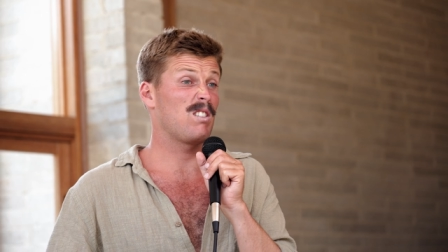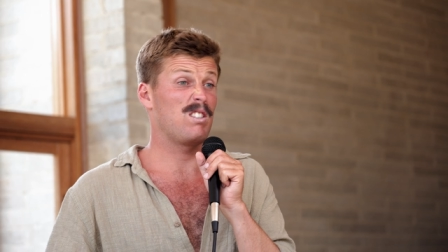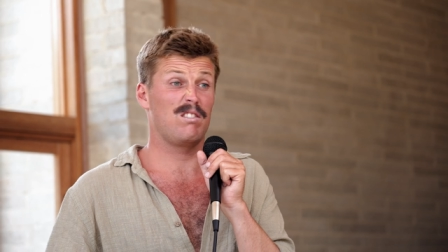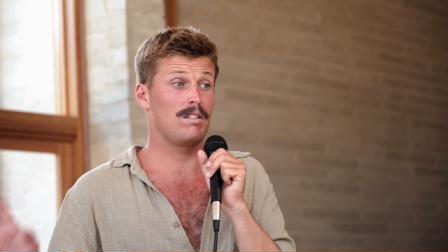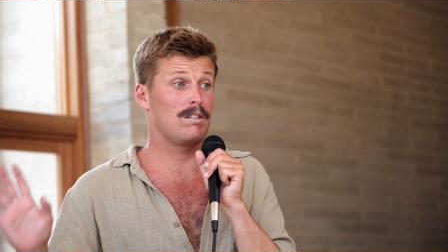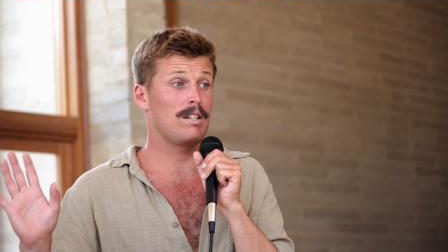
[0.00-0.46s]
I
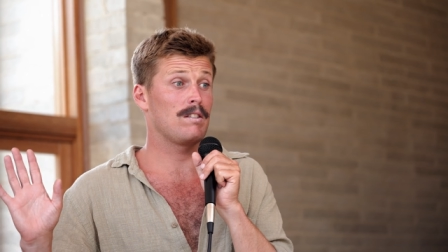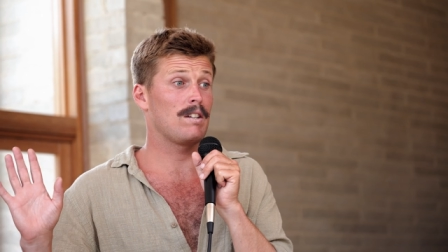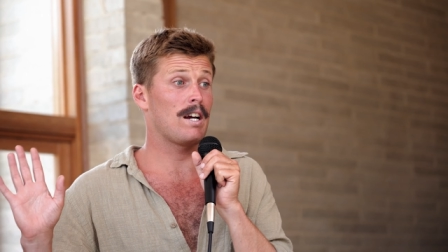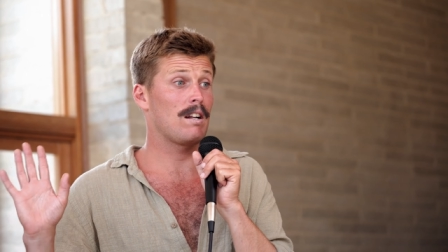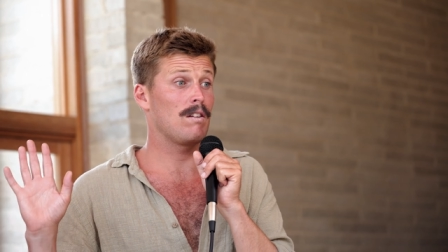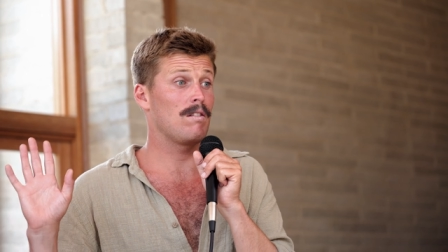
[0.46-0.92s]
nearly, as in,
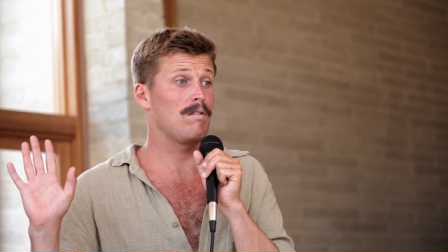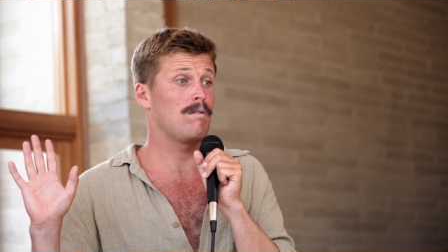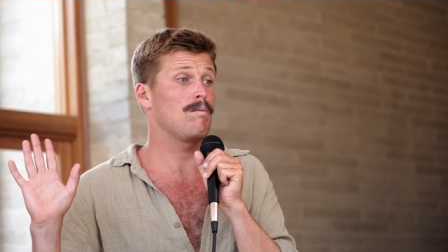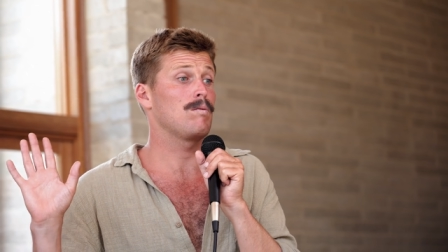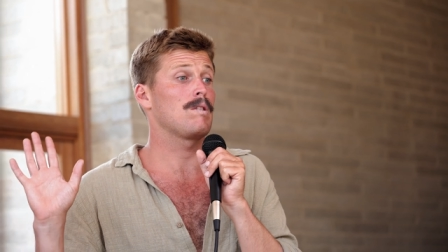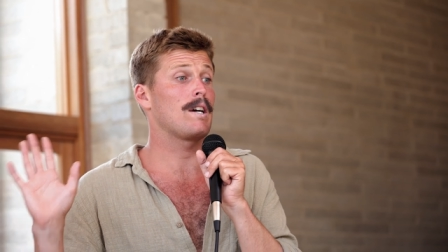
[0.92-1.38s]
I had
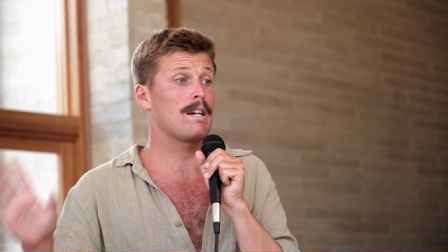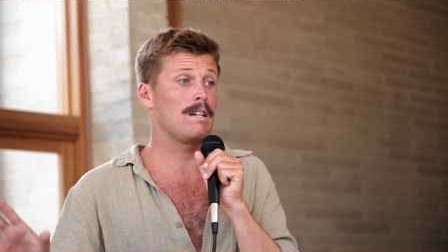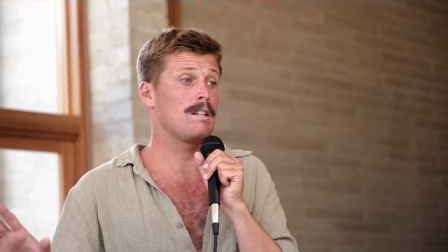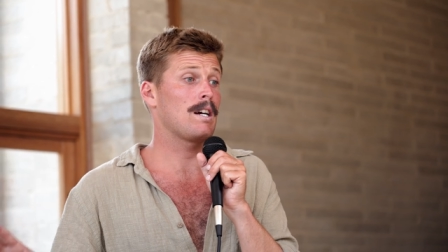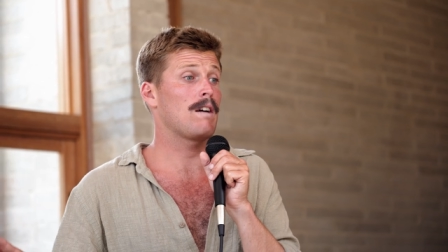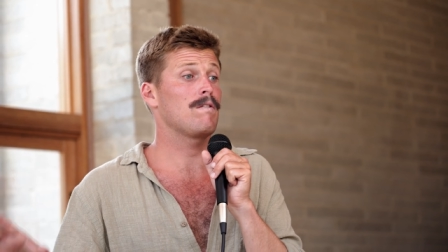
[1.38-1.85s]
was
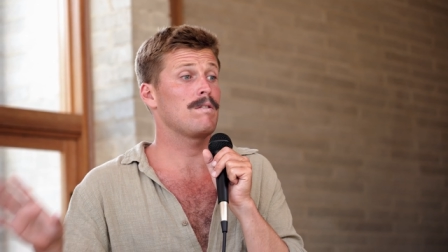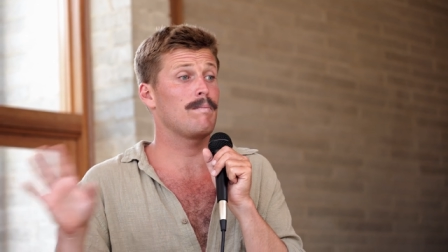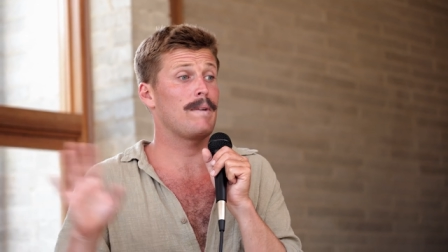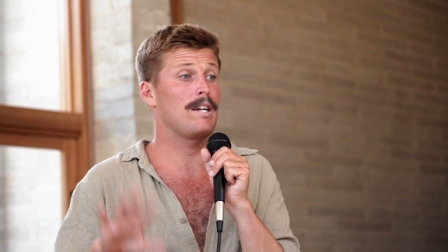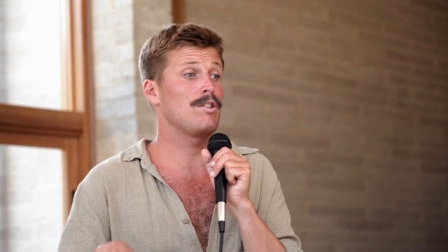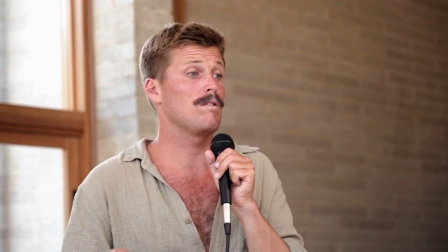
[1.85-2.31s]
lucky to have
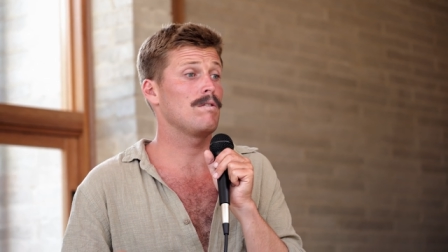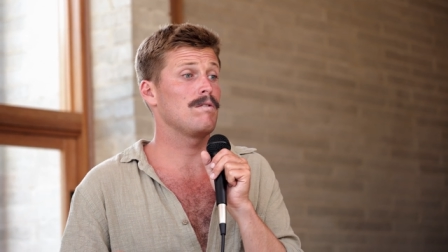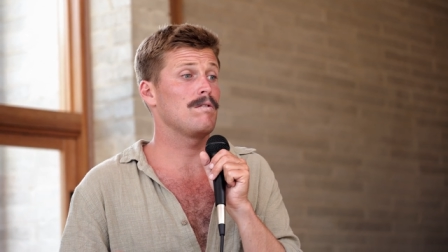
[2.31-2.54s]
some major,